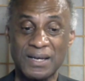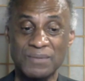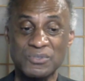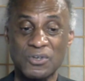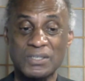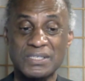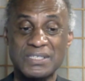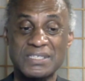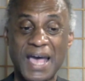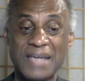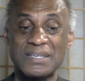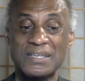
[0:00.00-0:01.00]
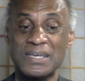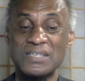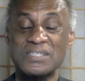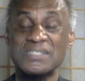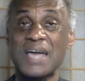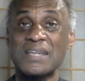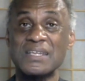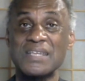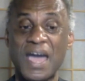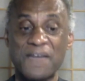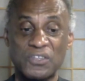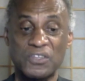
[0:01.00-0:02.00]
That comes on Saturday
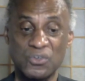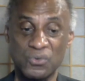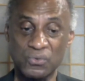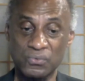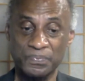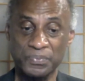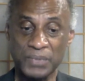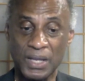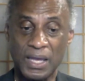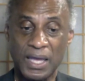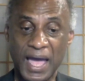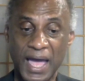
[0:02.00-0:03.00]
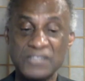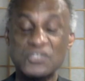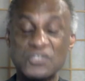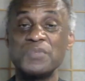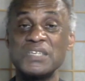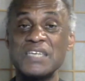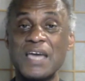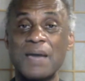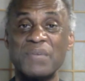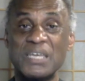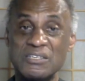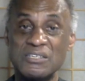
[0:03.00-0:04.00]
afternoon at 2
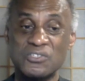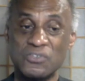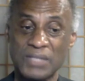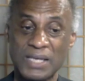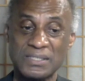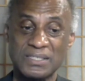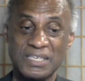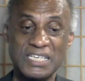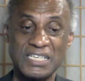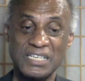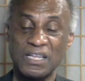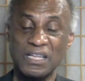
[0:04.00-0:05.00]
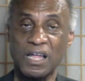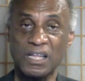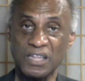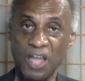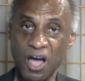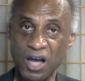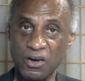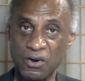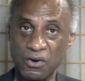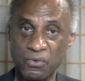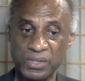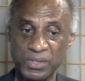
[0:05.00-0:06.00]
p.m. Eastern. That's Key
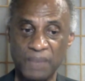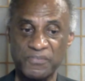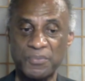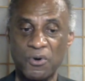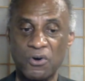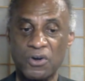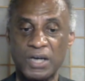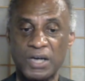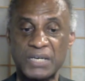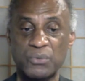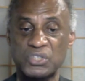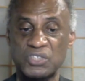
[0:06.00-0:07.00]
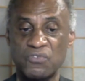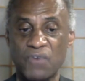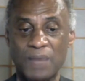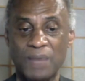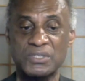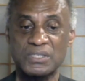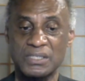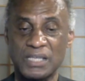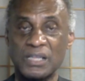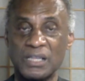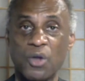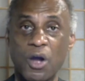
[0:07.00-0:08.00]
Largo with Humphrey Bogart, Edward G.
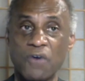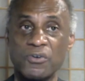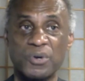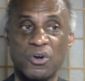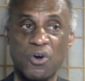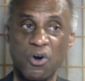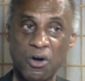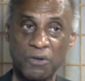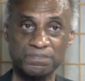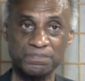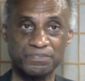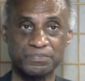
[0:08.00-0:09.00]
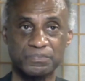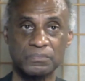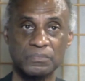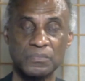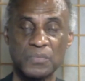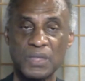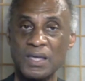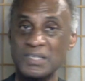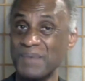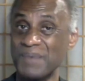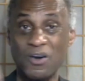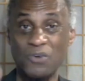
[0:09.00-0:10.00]
Robinson, and Laura Bacall.
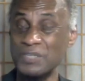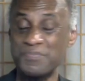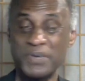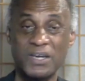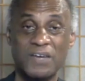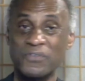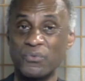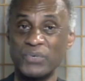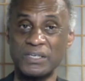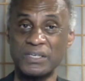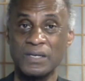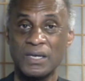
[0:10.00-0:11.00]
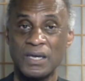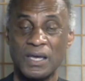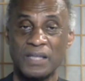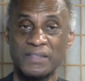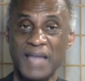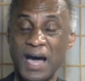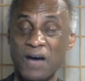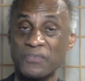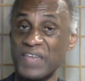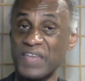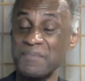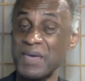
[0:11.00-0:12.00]
That's my only pick of the week.
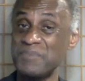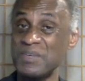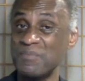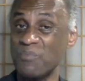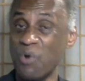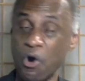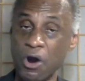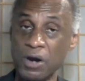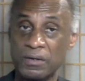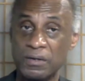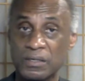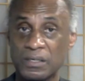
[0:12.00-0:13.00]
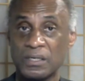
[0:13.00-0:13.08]
Now, there may be more.